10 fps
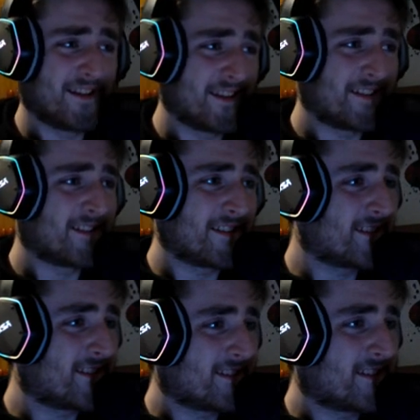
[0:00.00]

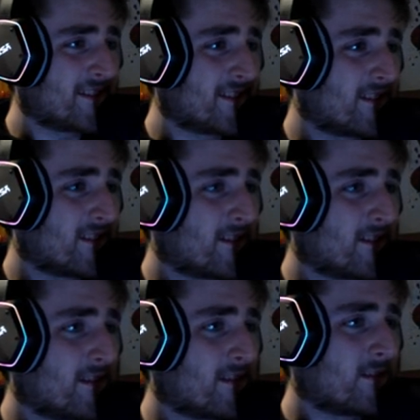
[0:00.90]

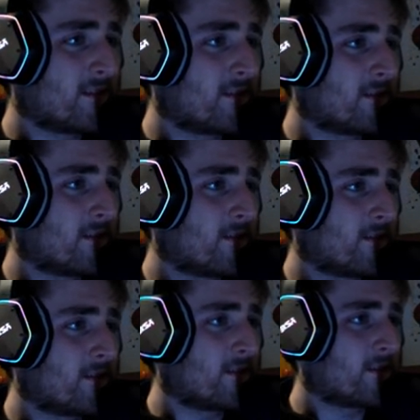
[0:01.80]

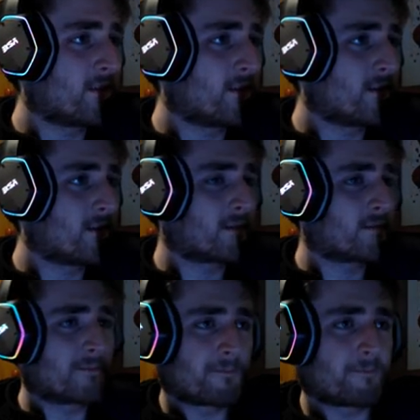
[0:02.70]

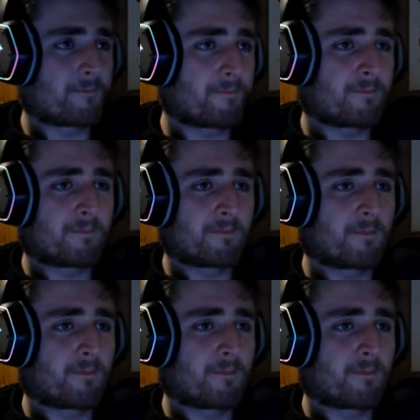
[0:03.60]
(silence)